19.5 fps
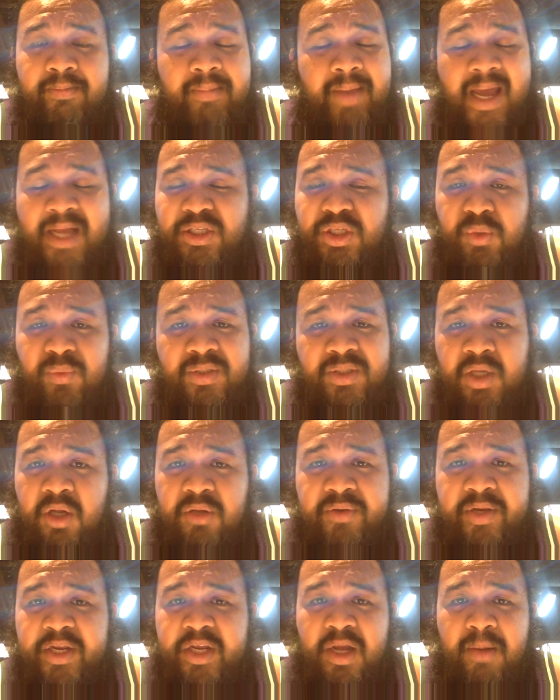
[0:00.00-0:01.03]
Magic was
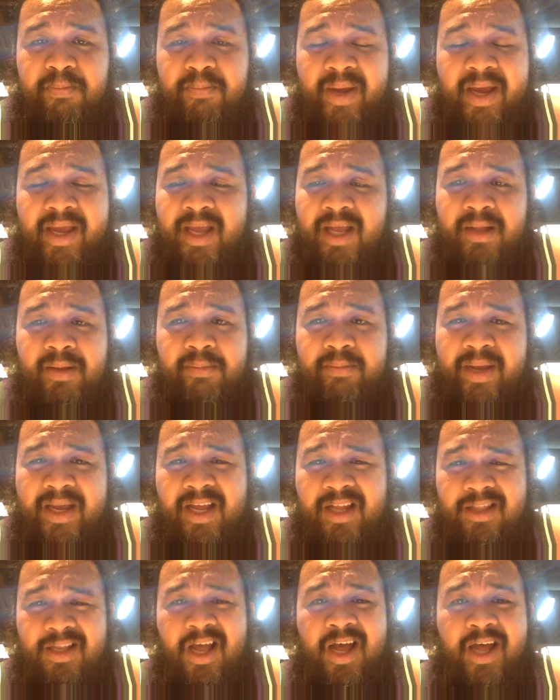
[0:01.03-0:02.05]
already up by
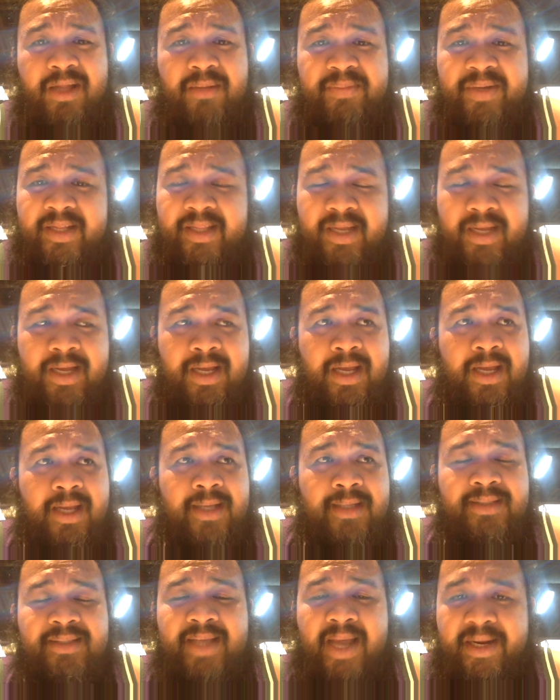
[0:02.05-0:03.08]
a lot, but
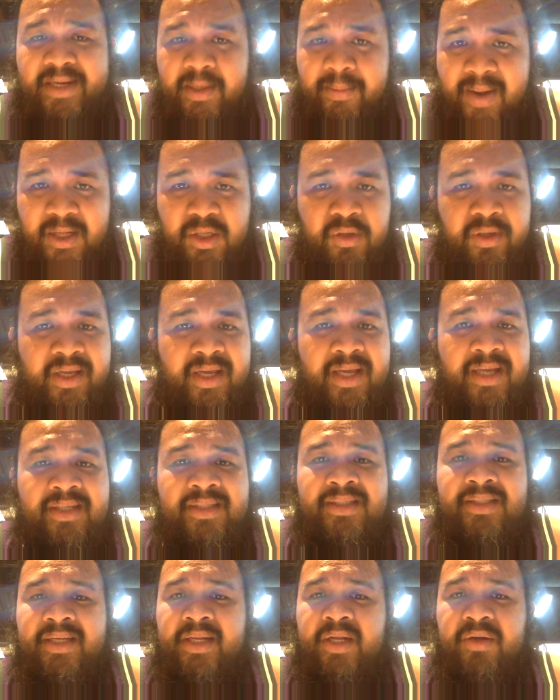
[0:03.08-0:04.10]
Sacramento
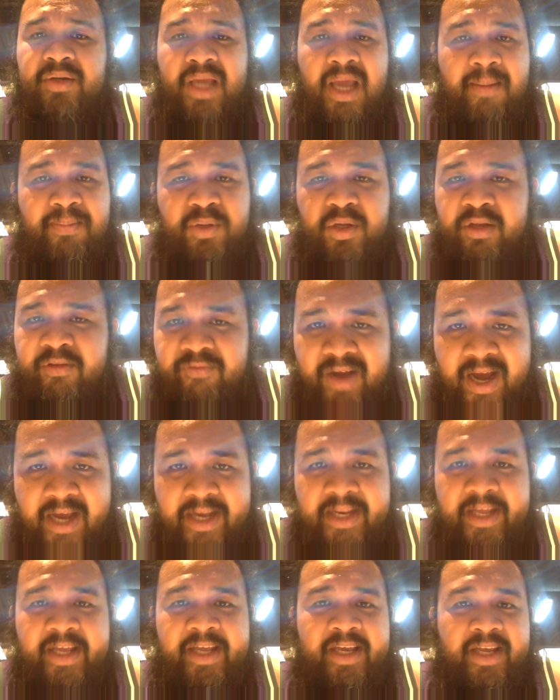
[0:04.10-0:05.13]
Kings, you know, kept on
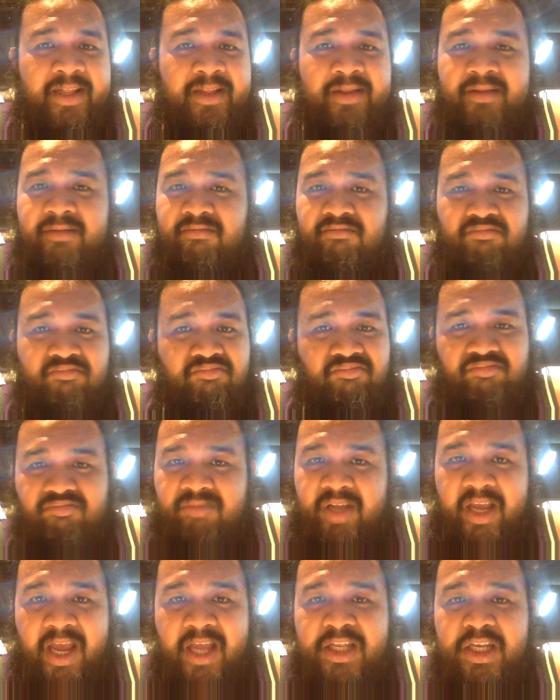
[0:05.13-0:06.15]
fighting and
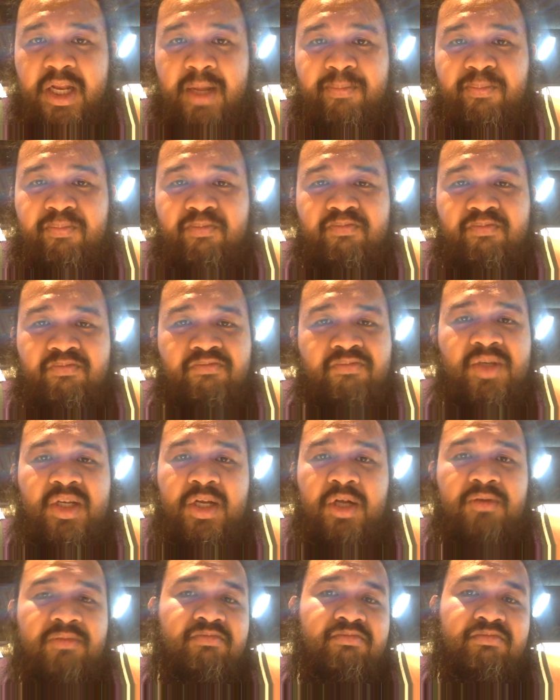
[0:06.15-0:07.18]
they ended up, you
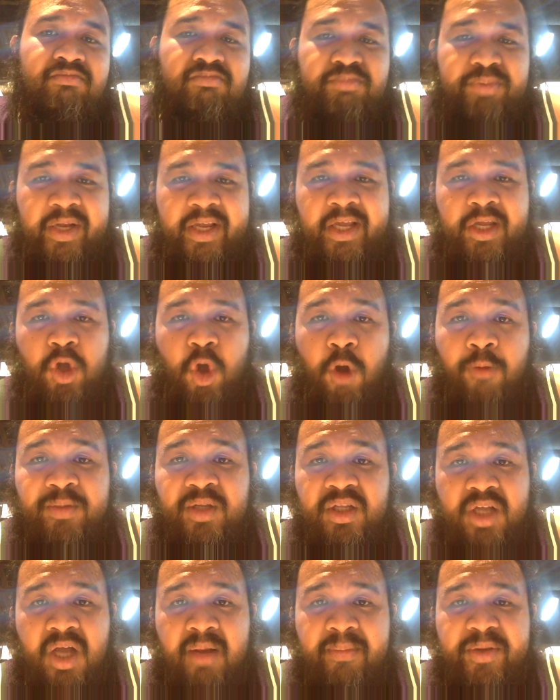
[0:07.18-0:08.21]
know, bringing home
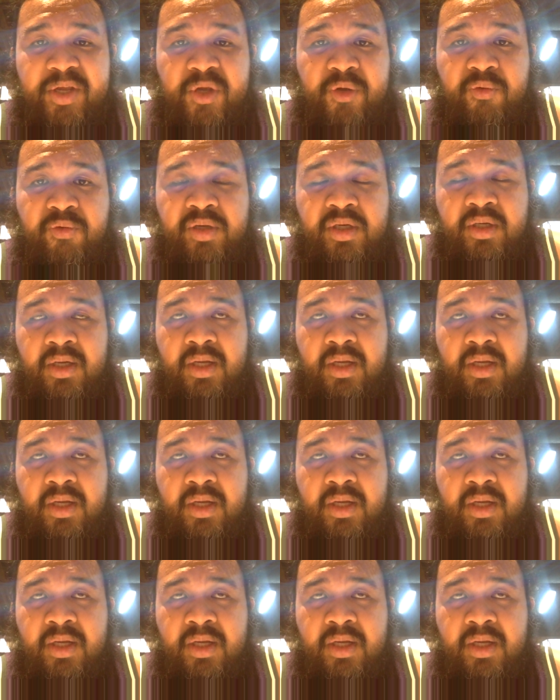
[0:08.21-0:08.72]
the W.